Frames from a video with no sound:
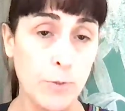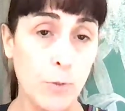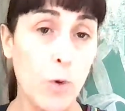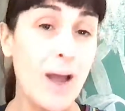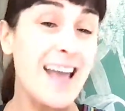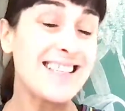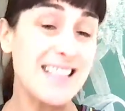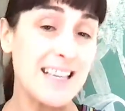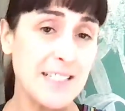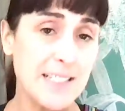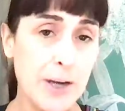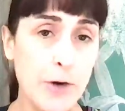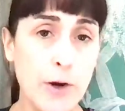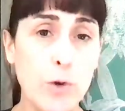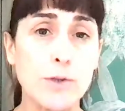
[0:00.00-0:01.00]
or excess
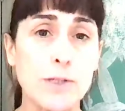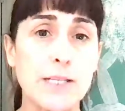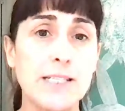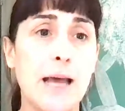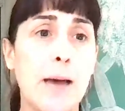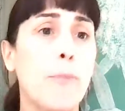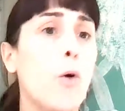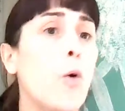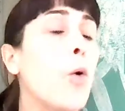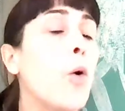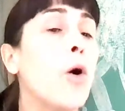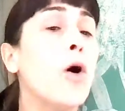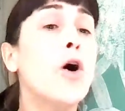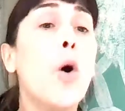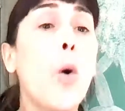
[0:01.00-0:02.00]
dairy causes damp,
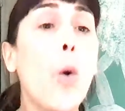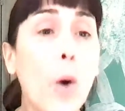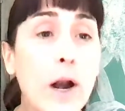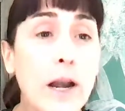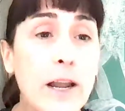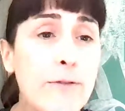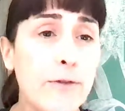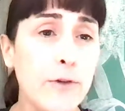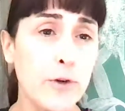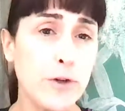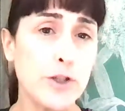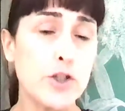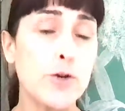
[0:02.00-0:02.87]
or oily foods,